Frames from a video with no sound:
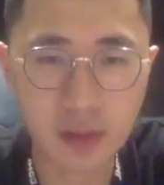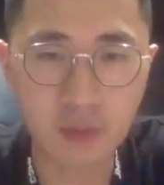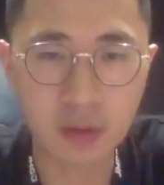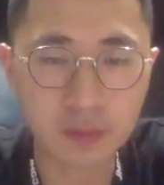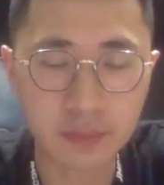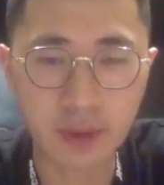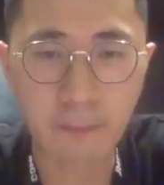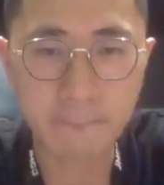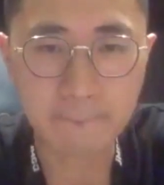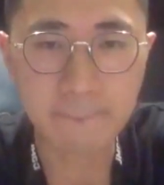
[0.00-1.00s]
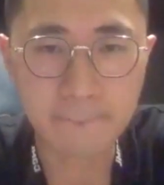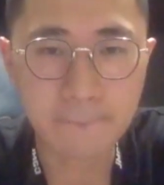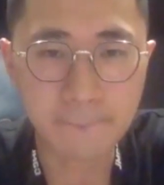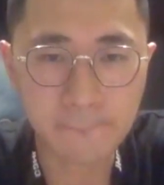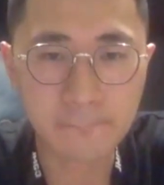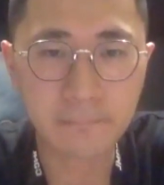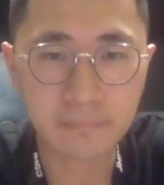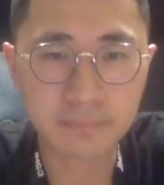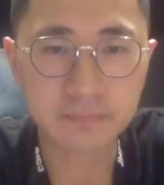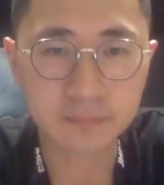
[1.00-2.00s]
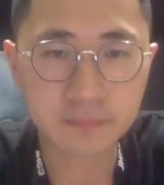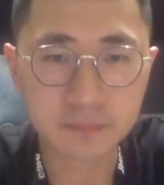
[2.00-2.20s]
they will. Yeah. Got it. And